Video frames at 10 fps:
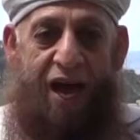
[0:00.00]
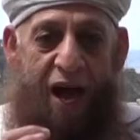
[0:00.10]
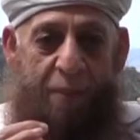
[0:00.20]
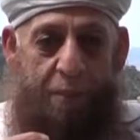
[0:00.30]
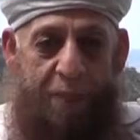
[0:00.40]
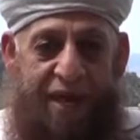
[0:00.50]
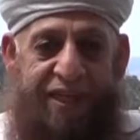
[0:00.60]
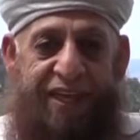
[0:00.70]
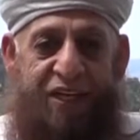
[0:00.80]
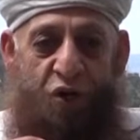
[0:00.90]
a
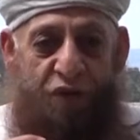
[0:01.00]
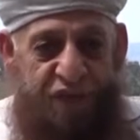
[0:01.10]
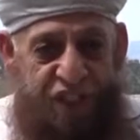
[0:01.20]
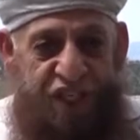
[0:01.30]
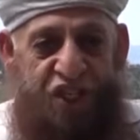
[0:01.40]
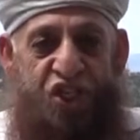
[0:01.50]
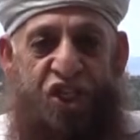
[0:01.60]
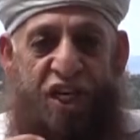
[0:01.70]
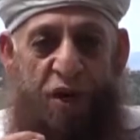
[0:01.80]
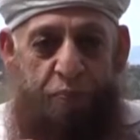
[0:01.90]
method of
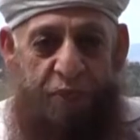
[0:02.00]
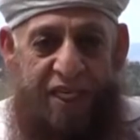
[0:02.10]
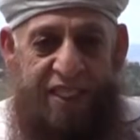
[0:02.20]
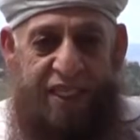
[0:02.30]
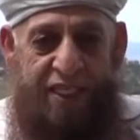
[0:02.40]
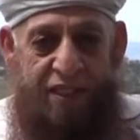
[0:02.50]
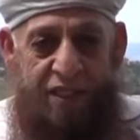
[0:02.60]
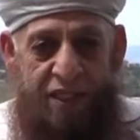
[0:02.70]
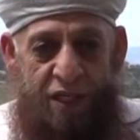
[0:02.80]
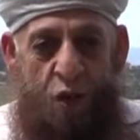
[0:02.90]
teaching a person
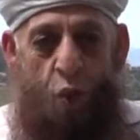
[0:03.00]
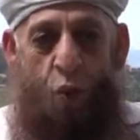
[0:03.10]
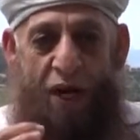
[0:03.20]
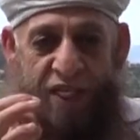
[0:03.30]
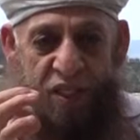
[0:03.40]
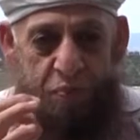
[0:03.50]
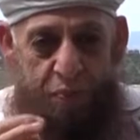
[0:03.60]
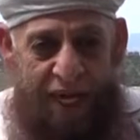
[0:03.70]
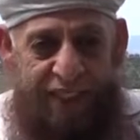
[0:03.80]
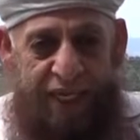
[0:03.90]
what is
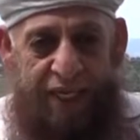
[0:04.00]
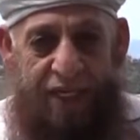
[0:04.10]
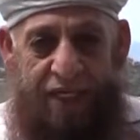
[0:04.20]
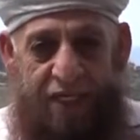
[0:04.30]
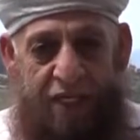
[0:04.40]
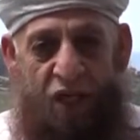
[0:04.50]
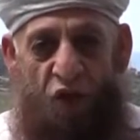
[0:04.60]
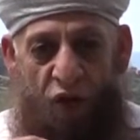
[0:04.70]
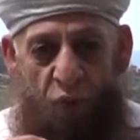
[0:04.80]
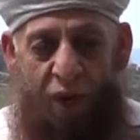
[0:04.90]
better
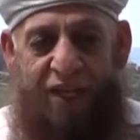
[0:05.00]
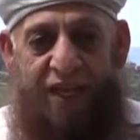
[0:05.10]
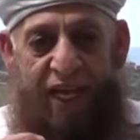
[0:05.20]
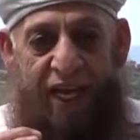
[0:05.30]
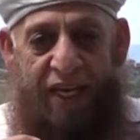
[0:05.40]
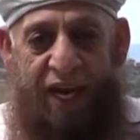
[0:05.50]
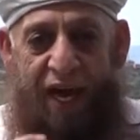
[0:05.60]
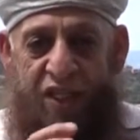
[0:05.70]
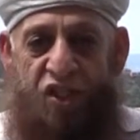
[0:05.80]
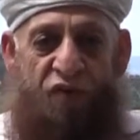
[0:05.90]
than what they had
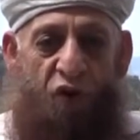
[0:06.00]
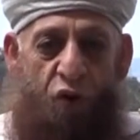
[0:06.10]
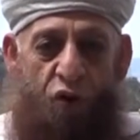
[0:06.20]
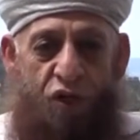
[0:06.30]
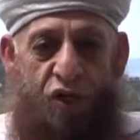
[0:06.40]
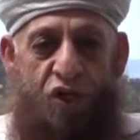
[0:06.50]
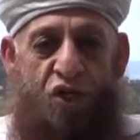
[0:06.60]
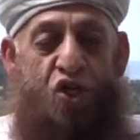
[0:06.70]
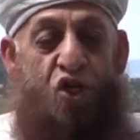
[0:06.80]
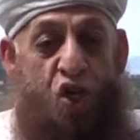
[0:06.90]
asked for,
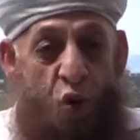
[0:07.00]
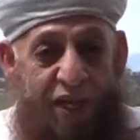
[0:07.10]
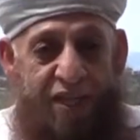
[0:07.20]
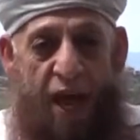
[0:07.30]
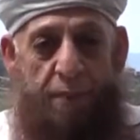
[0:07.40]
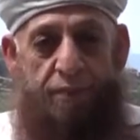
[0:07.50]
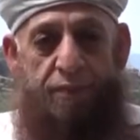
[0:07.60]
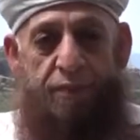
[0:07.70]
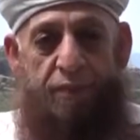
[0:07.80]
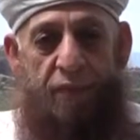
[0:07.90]
showing them
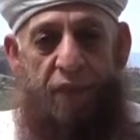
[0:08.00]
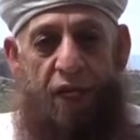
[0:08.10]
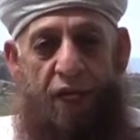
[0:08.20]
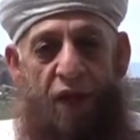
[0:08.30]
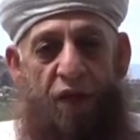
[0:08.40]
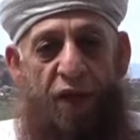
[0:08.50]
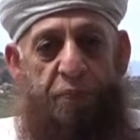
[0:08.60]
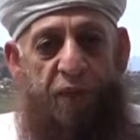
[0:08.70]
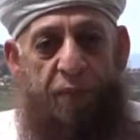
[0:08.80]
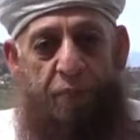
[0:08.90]

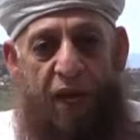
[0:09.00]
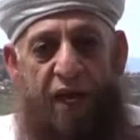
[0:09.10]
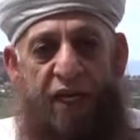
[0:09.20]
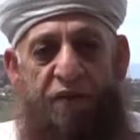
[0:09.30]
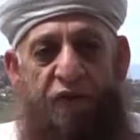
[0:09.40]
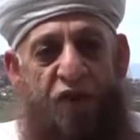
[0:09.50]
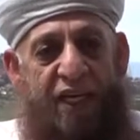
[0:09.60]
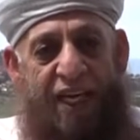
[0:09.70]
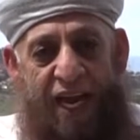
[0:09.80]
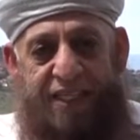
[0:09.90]
that preparing for
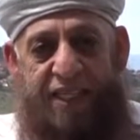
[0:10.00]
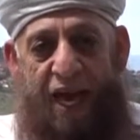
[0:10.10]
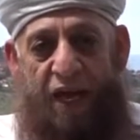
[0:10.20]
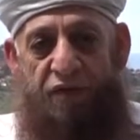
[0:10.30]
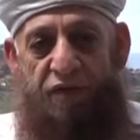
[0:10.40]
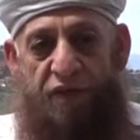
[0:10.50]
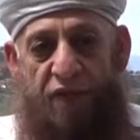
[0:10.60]
the next life,